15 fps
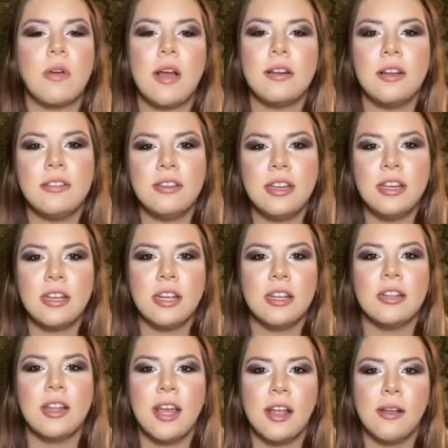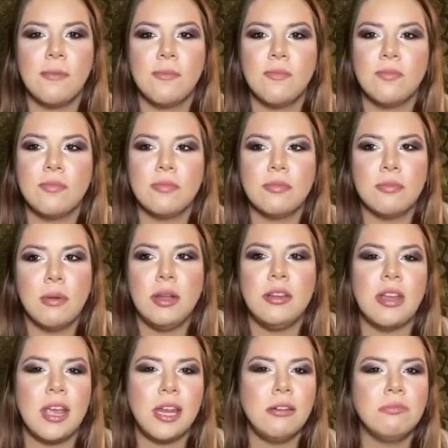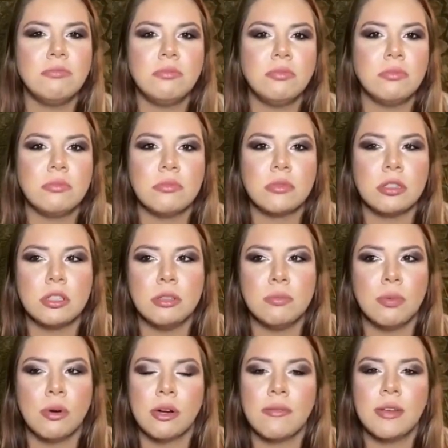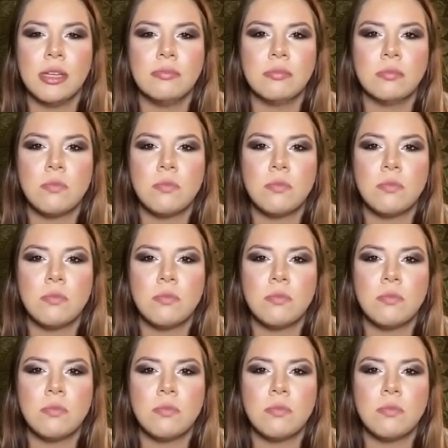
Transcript: doesn't it get, like, mundane? Aren't you bored of it?